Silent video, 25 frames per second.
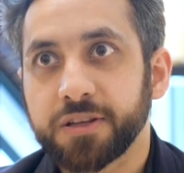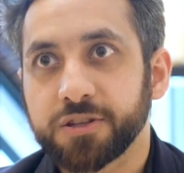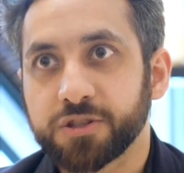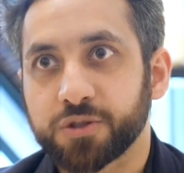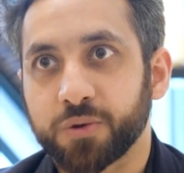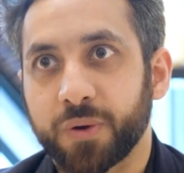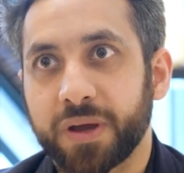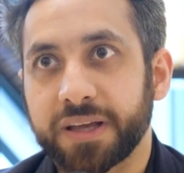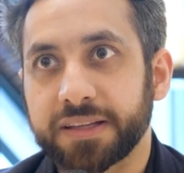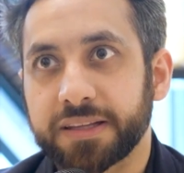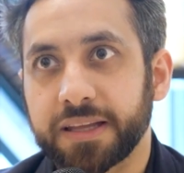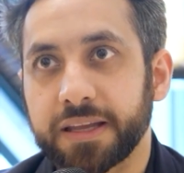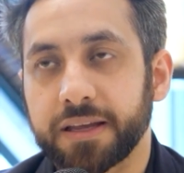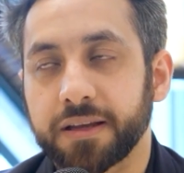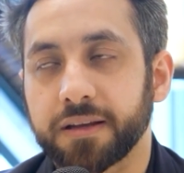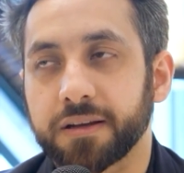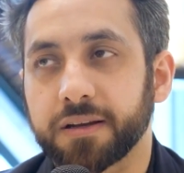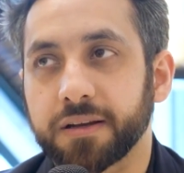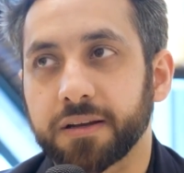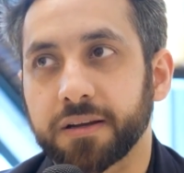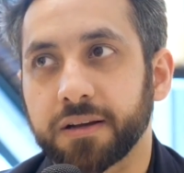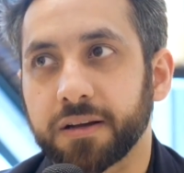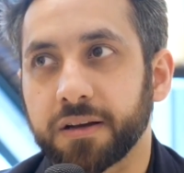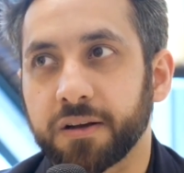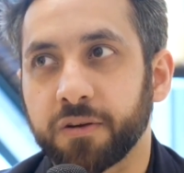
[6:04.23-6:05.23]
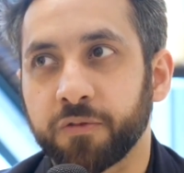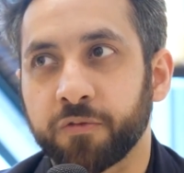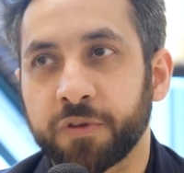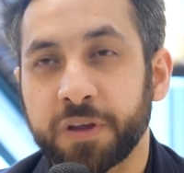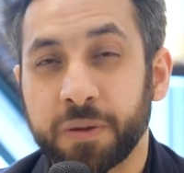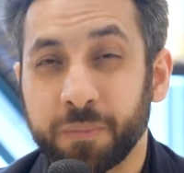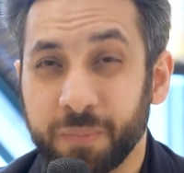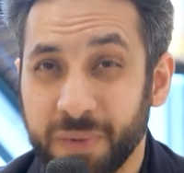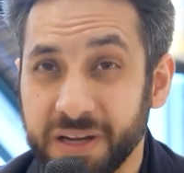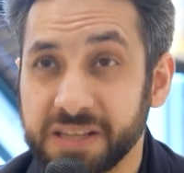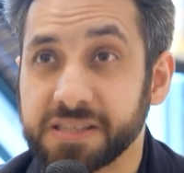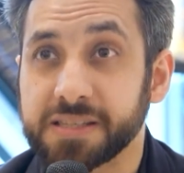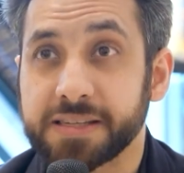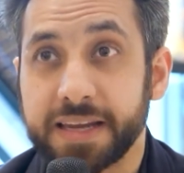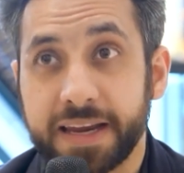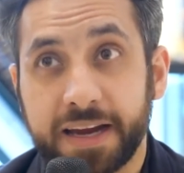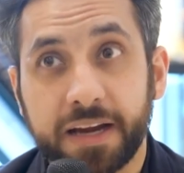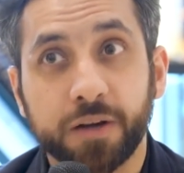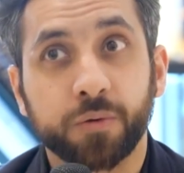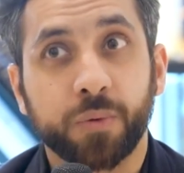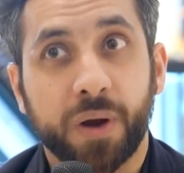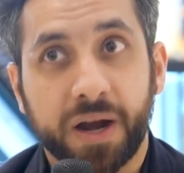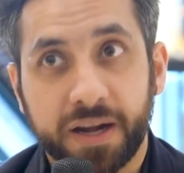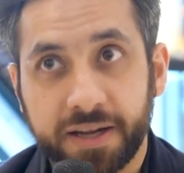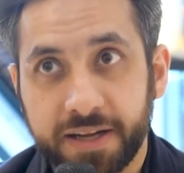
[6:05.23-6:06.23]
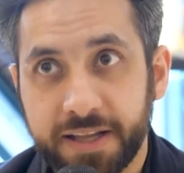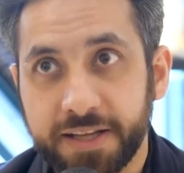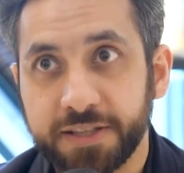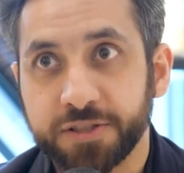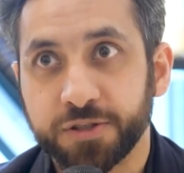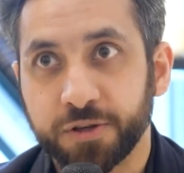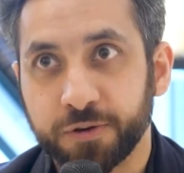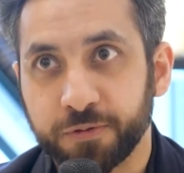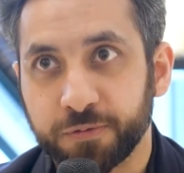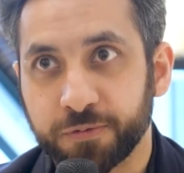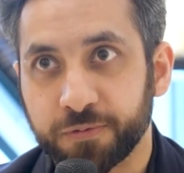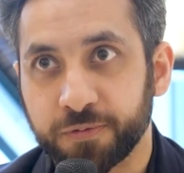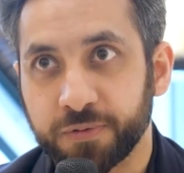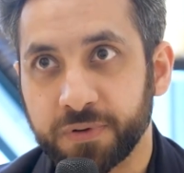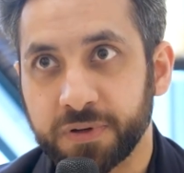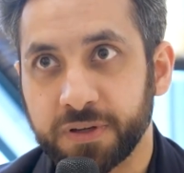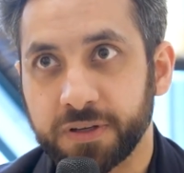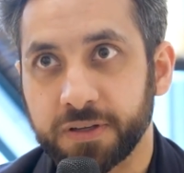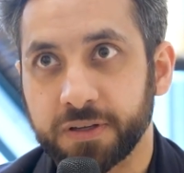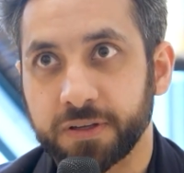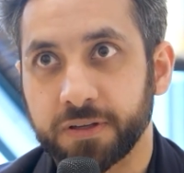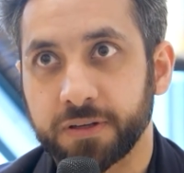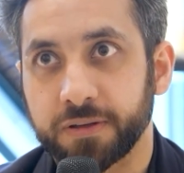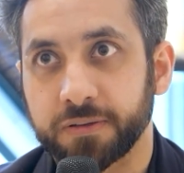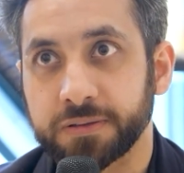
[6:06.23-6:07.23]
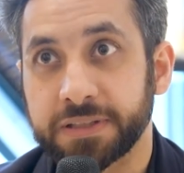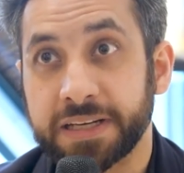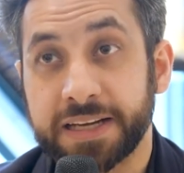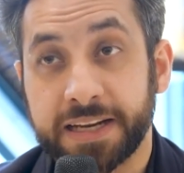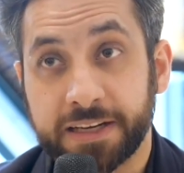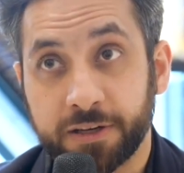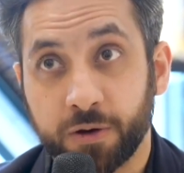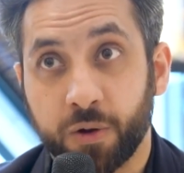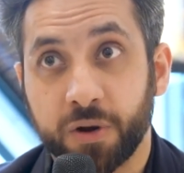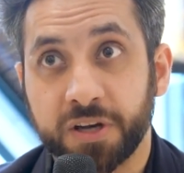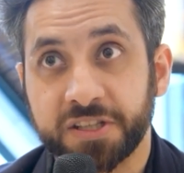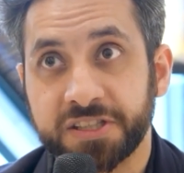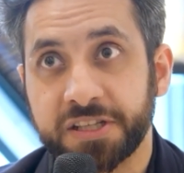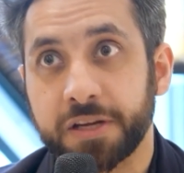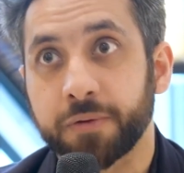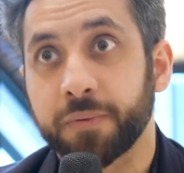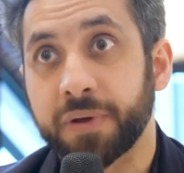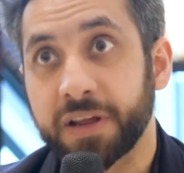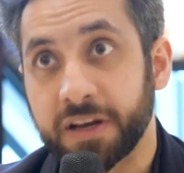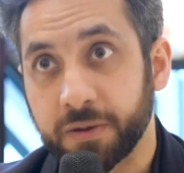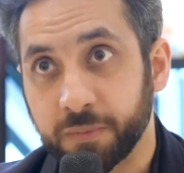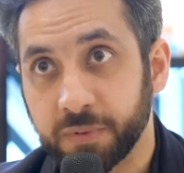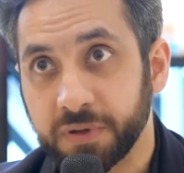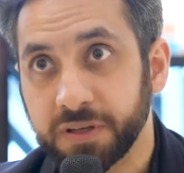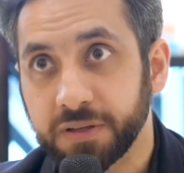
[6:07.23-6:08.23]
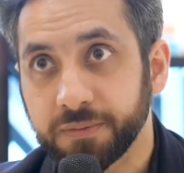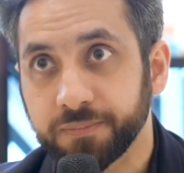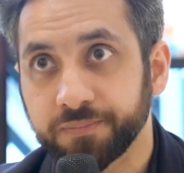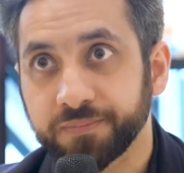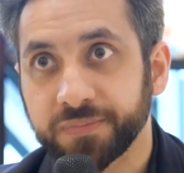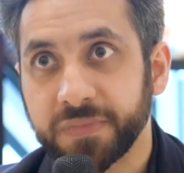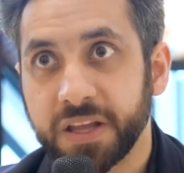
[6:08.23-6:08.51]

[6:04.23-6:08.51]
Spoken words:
So I think we must take advantage of the technology available,